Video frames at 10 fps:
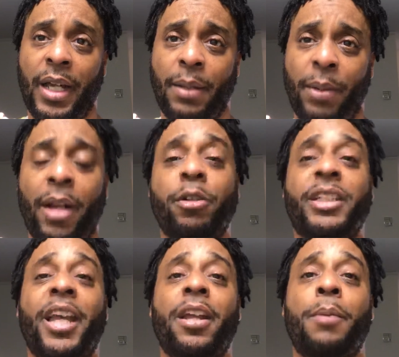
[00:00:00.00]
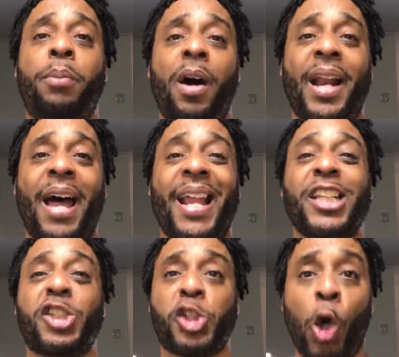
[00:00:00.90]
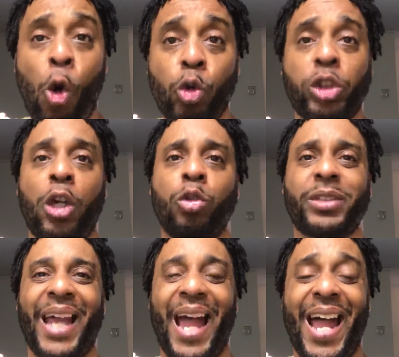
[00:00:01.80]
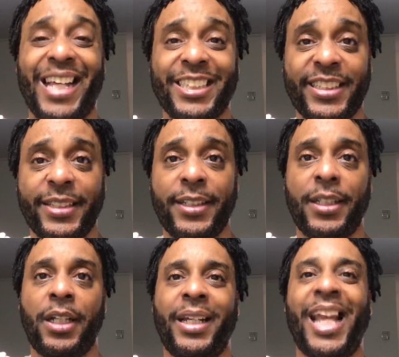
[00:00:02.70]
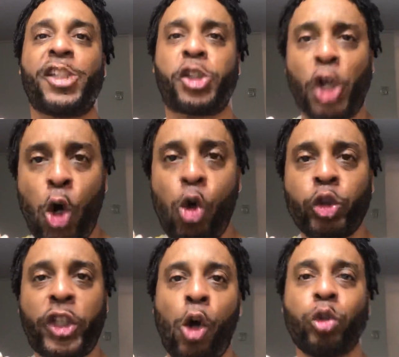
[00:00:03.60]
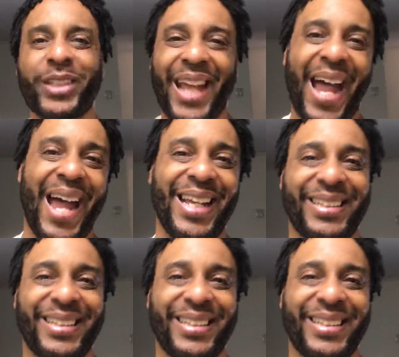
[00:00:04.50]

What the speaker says: But they don't tell you the part how they chose those guys. They chose those guys.